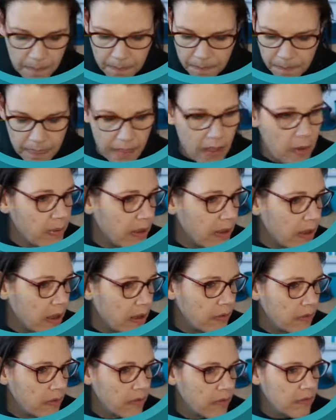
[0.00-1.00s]
there we go.
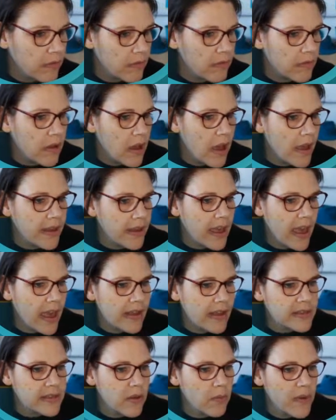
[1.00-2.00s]
Okay,
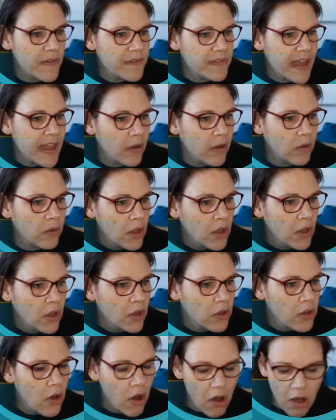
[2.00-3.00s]
so we've now
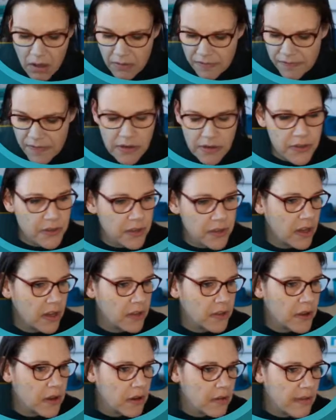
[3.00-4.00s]
got our function in
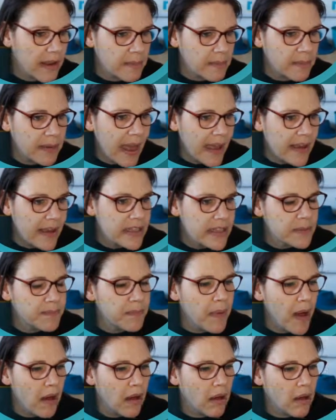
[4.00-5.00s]
the correct place,
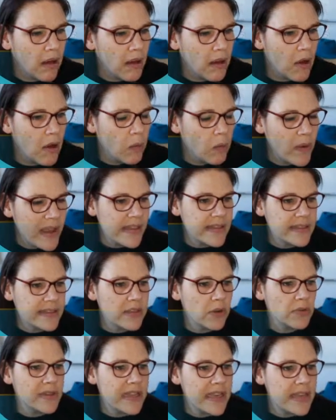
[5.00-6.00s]
but we
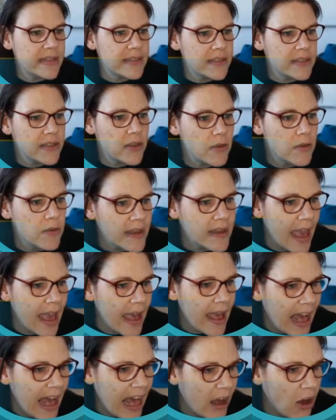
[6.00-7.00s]
still need to
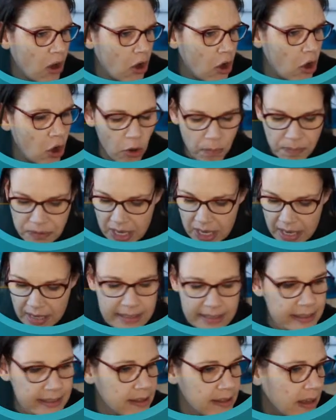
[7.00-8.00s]
get our
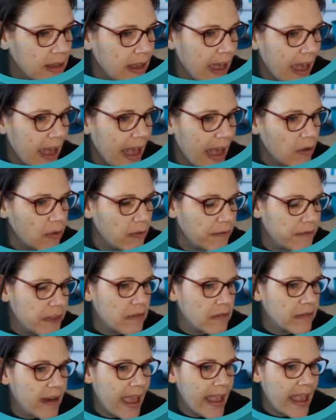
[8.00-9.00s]
objects out of the
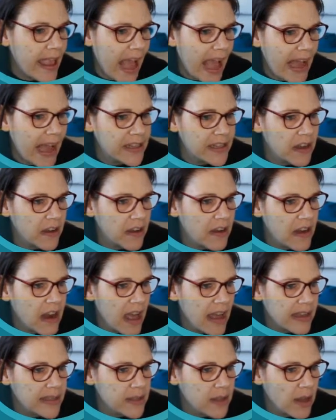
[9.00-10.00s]
array and
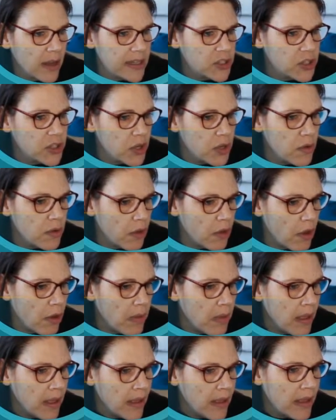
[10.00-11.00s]
assign to
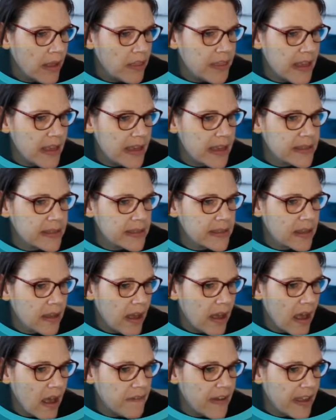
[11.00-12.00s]
them this
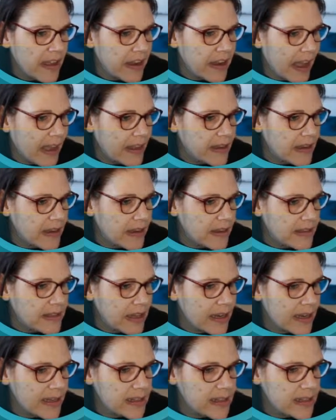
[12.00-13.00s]
event handler. So
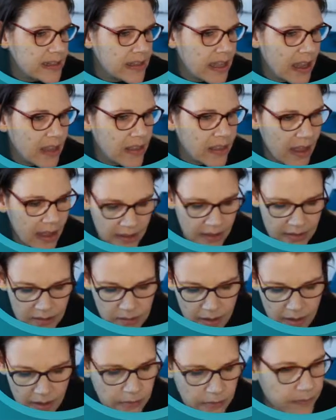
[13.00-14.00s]
let's just take that as
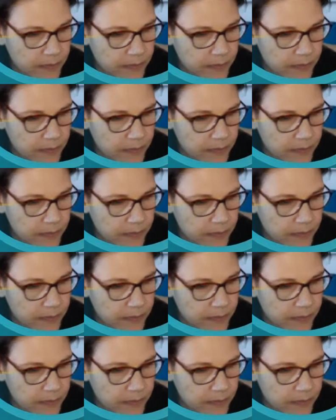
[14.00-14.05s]
well.